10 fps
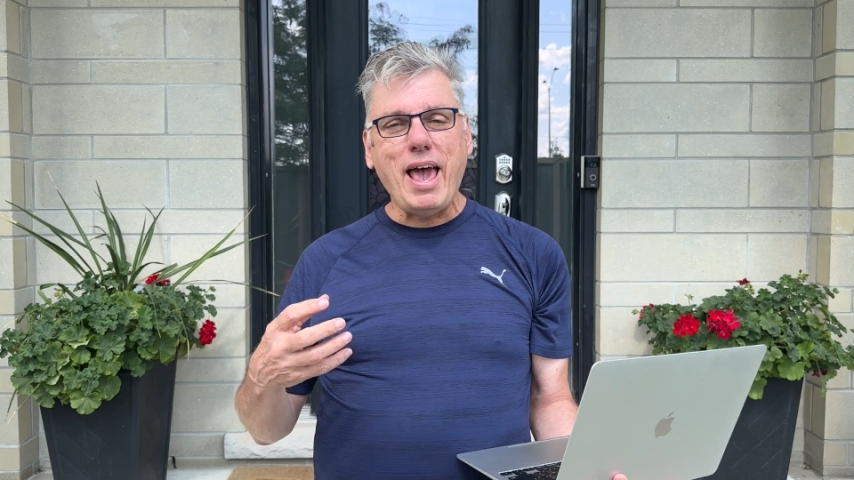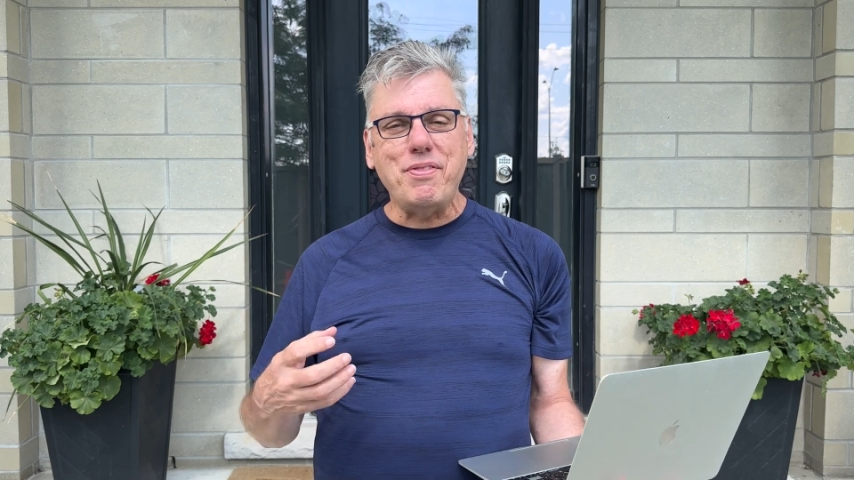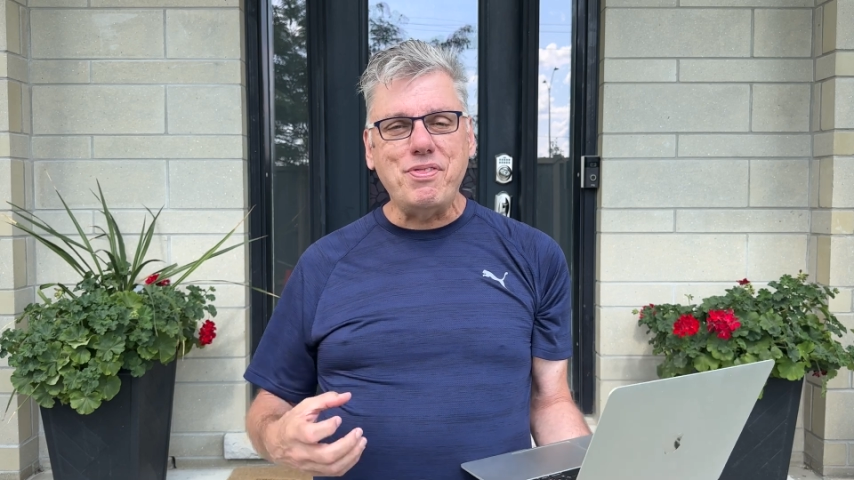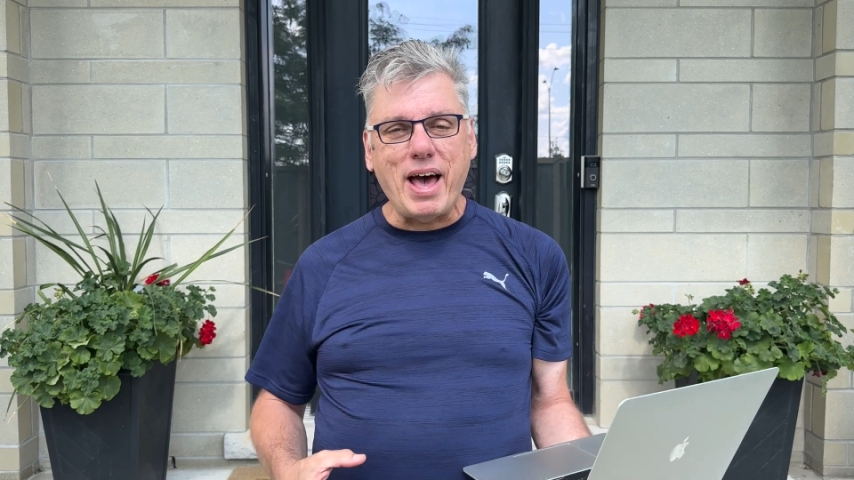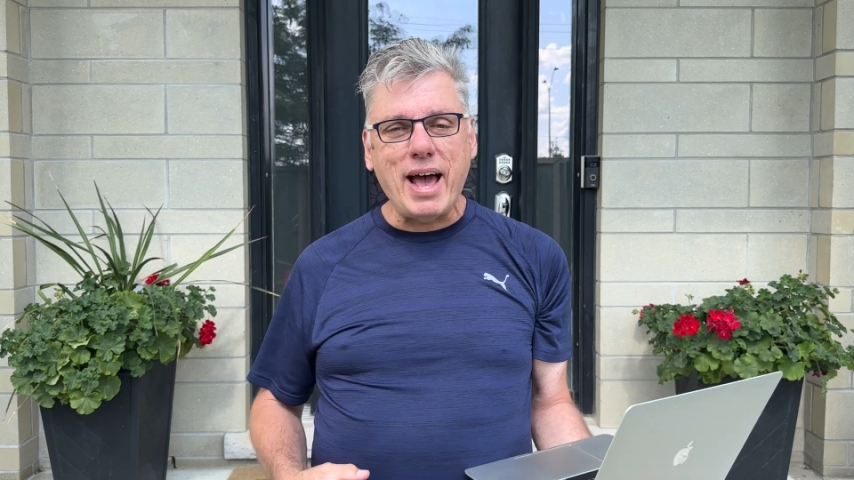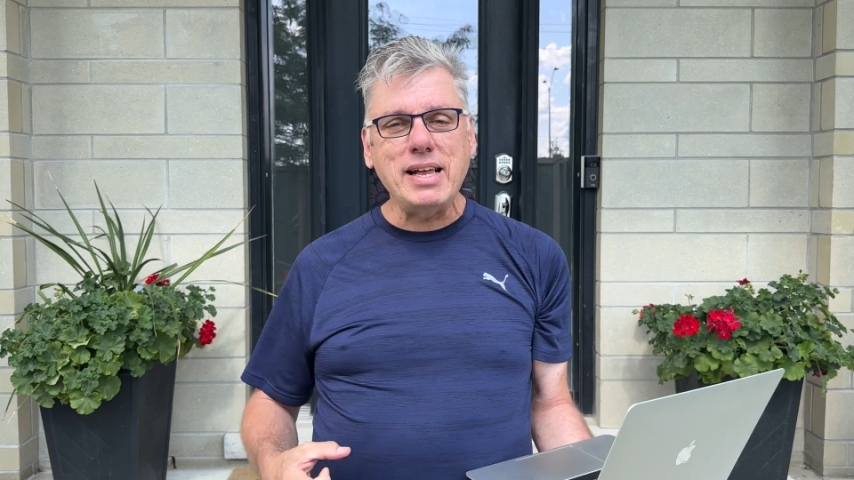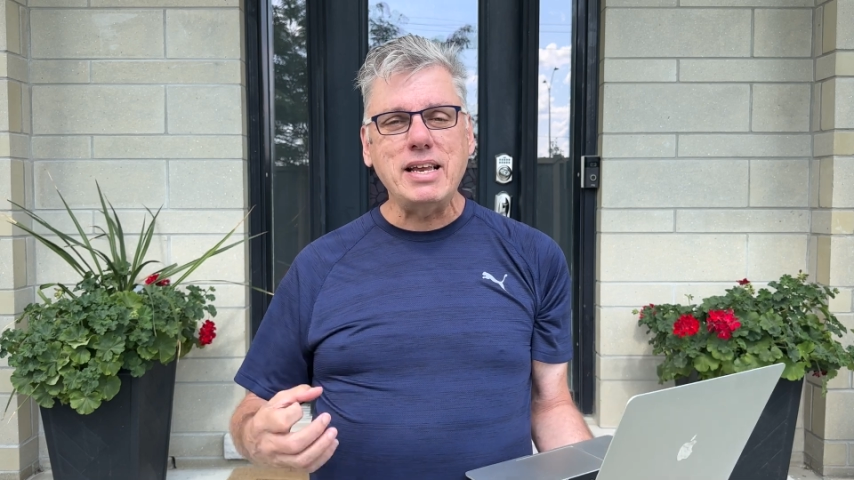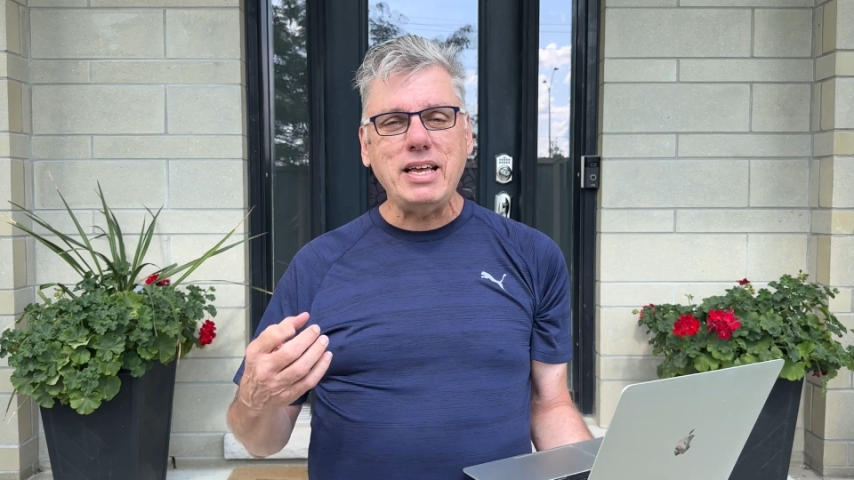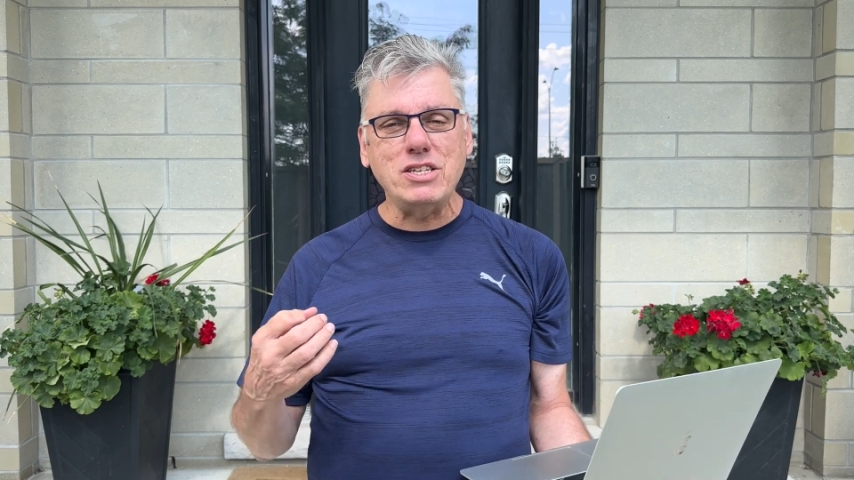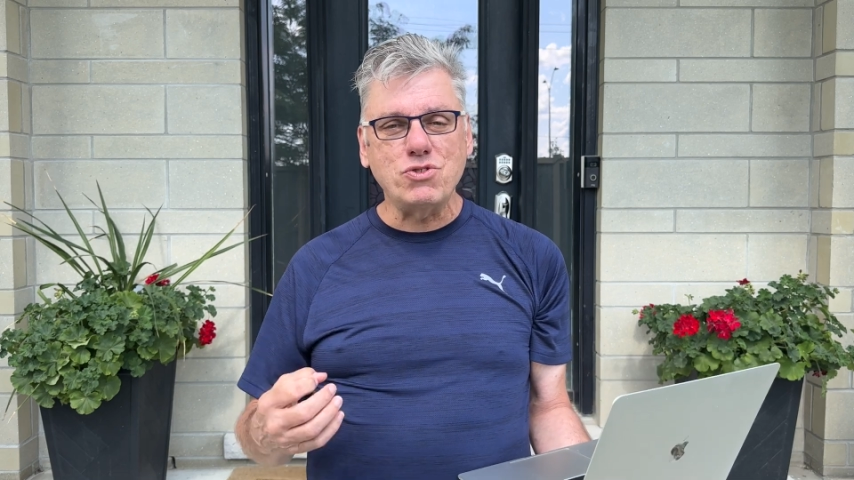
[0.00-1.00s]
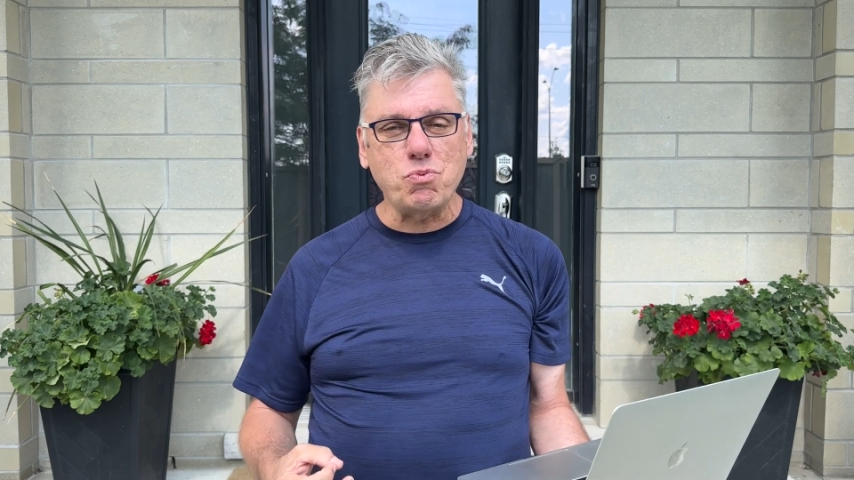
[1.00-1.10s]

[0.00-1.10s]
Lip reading: And that is